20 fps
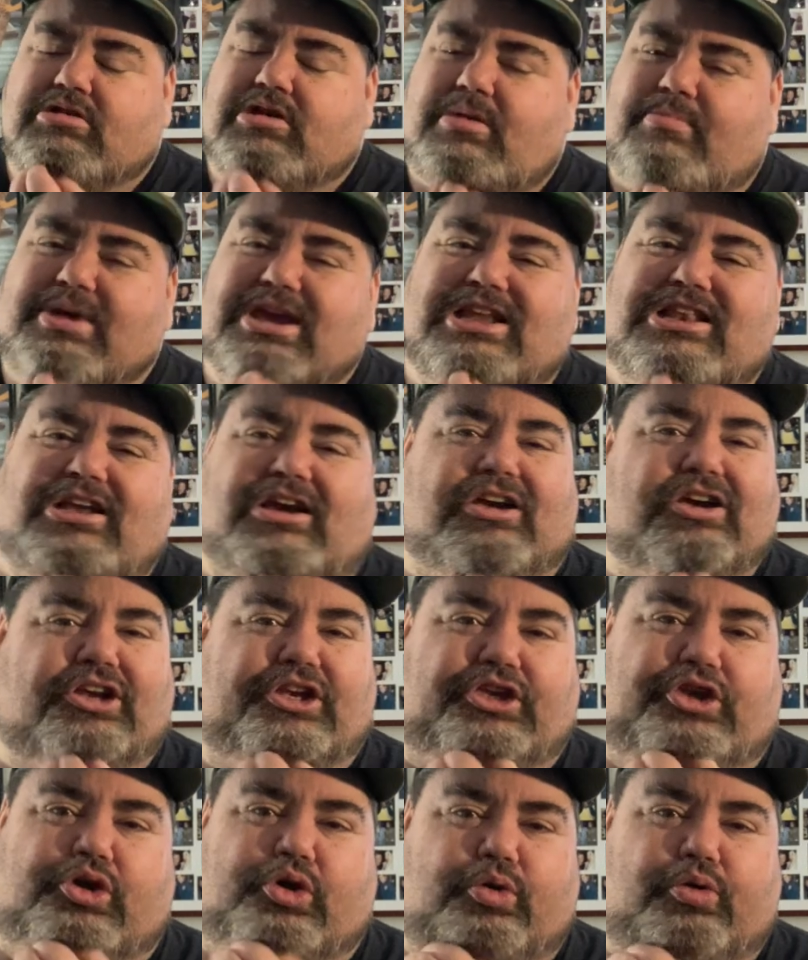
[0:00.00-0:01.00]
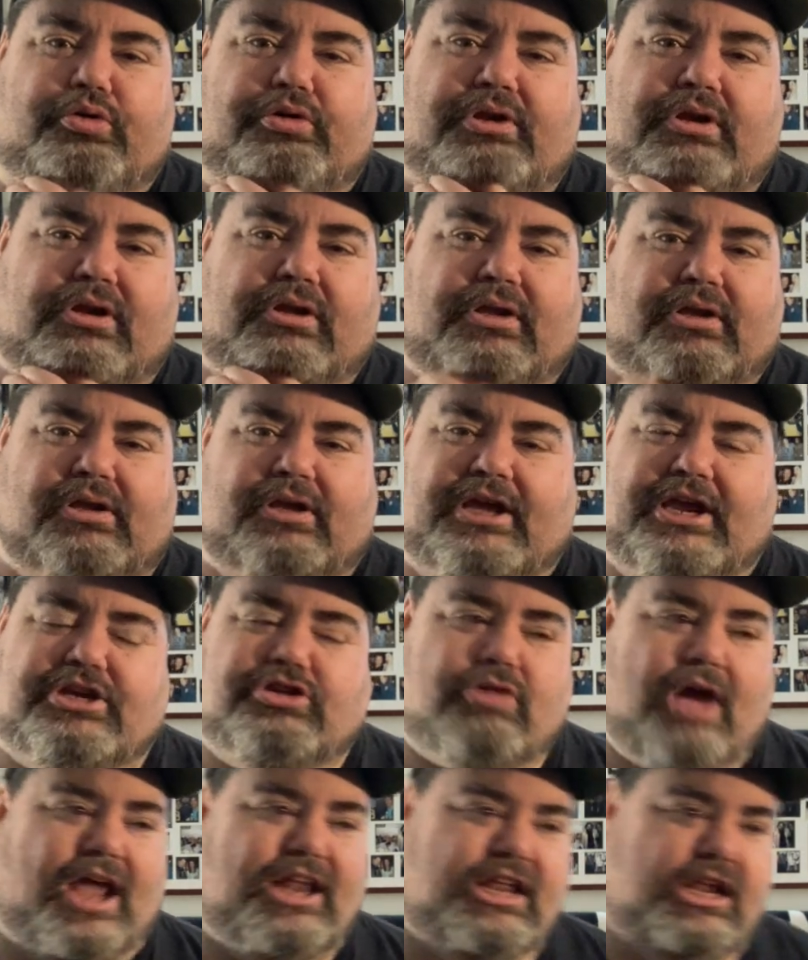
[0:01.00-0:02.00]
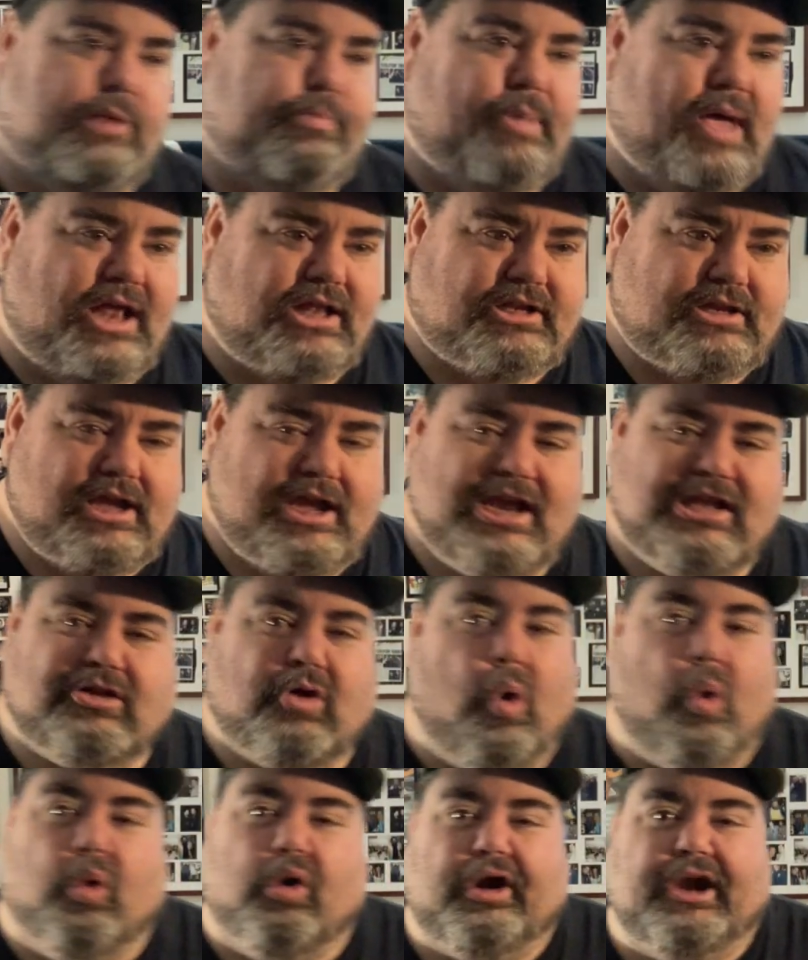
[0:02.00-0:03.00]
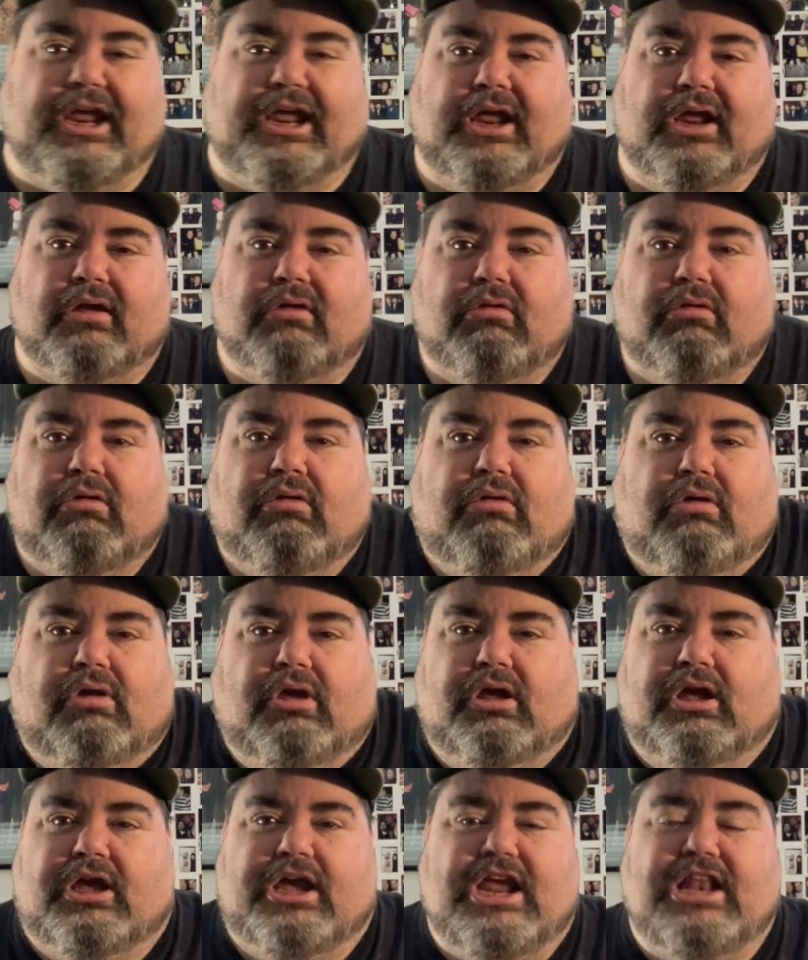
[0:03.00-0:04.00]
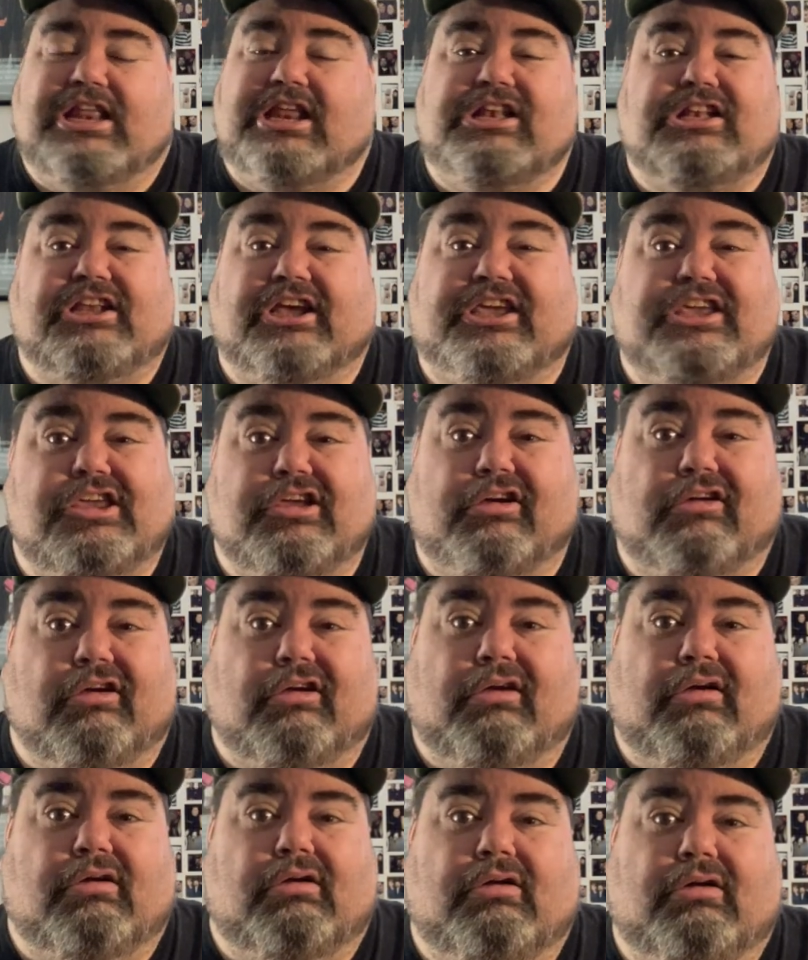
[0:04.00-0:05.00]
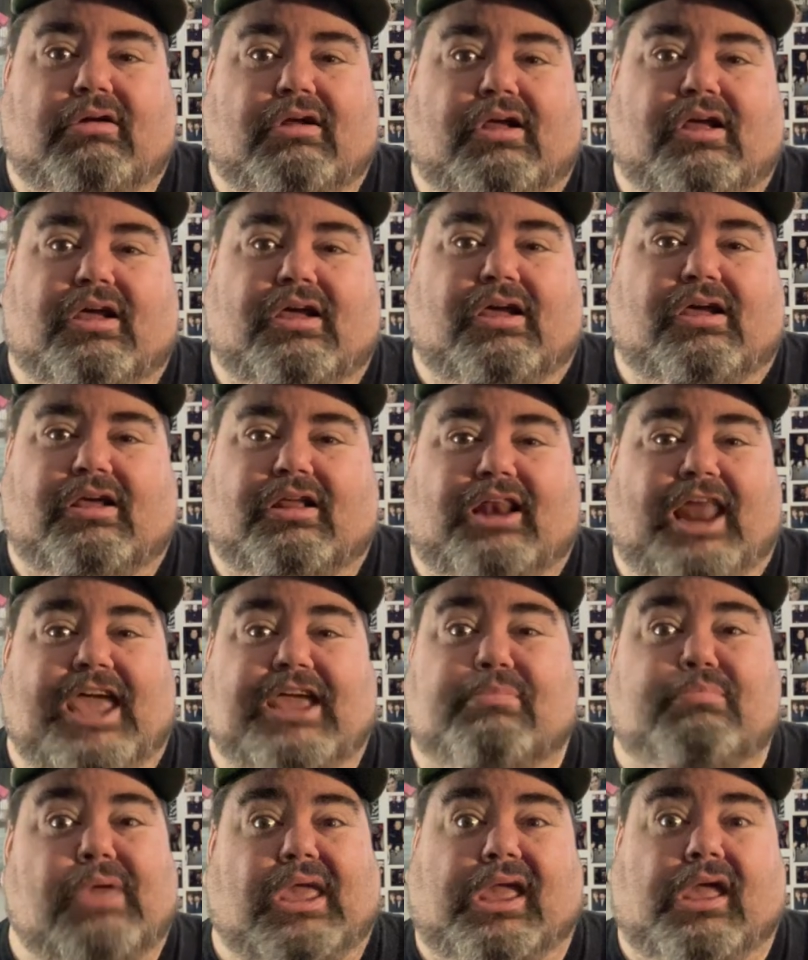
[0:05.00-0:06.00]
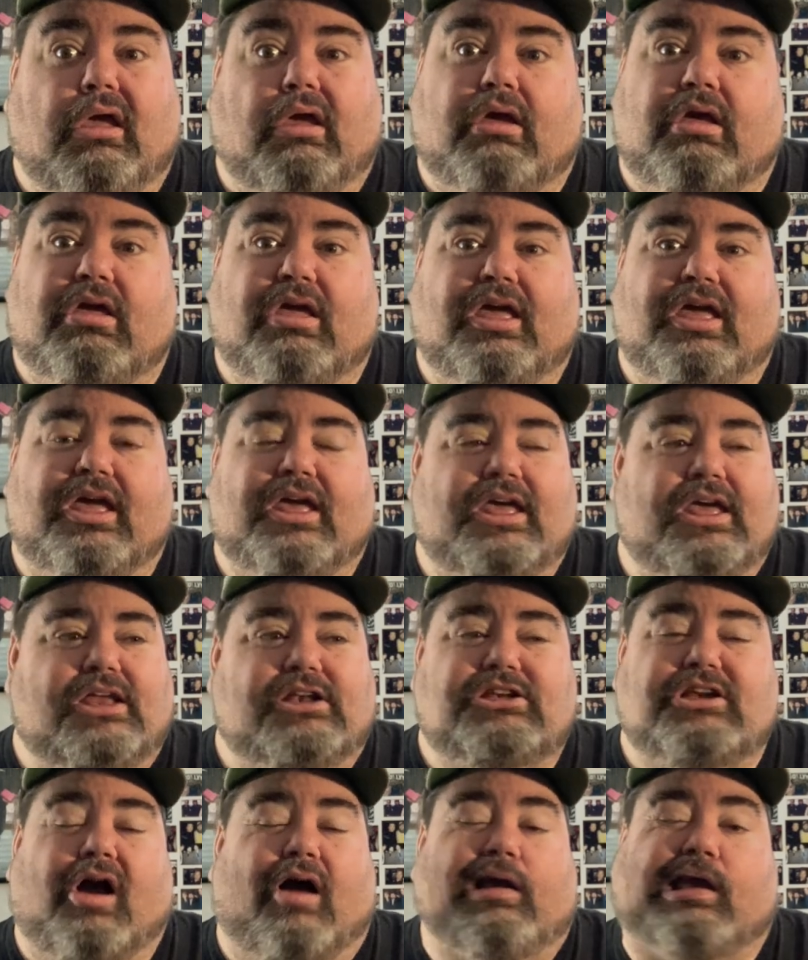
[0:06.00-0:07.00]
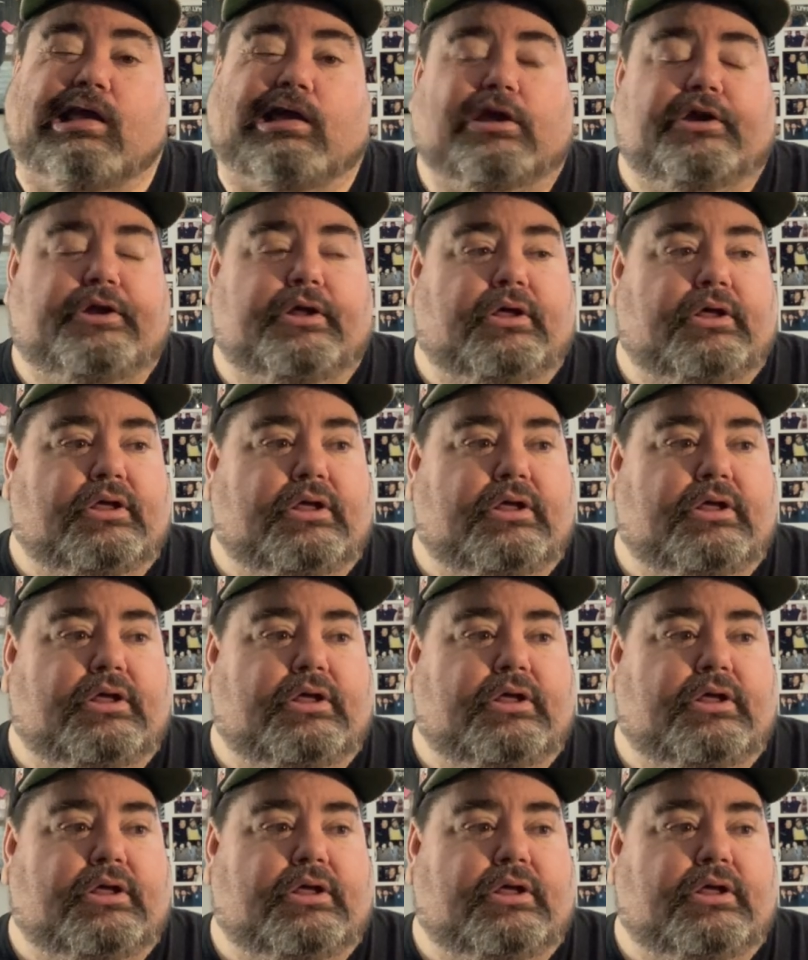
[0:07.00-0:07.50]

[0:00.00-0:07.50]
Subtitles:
I mean, he's a good dude. He tries his best. He's corny. He's insecure, like me. It's all good.